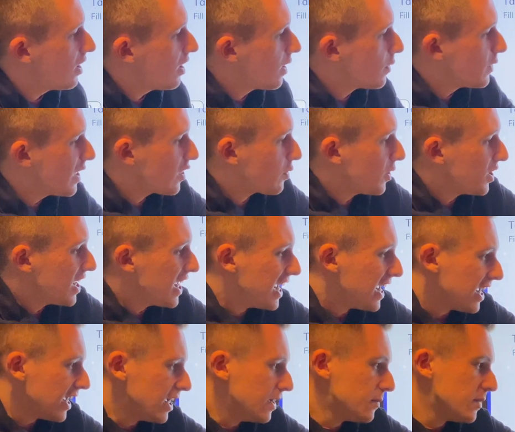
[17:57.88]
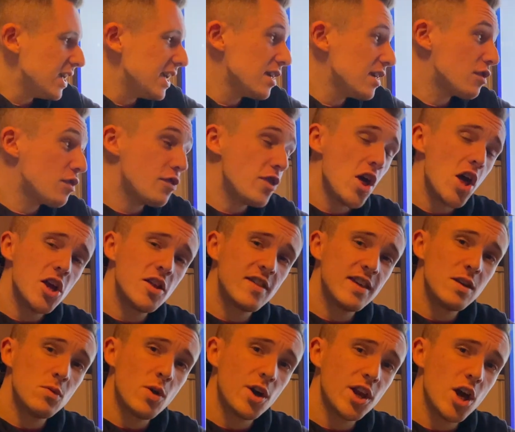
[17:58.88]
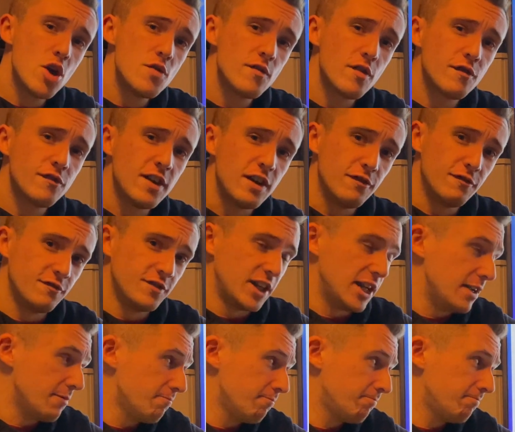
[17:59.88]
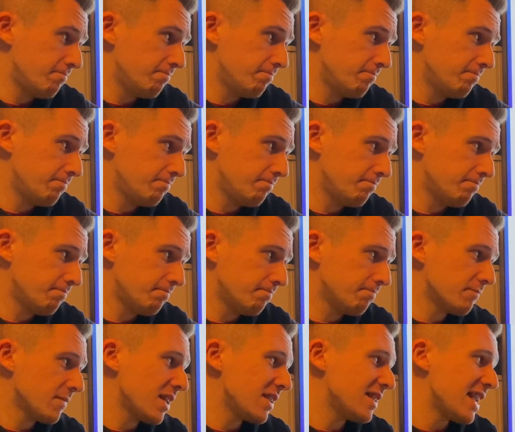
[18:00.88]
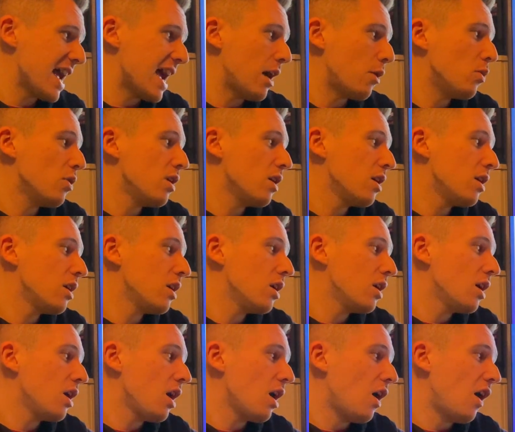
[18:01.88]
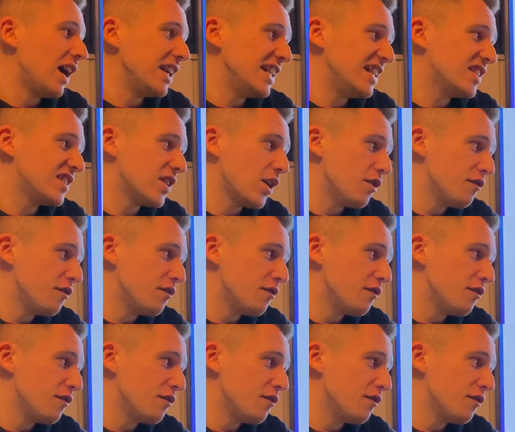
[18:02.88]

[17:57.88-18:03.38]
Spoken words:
This one here is 31 over 50. Now, I need to turn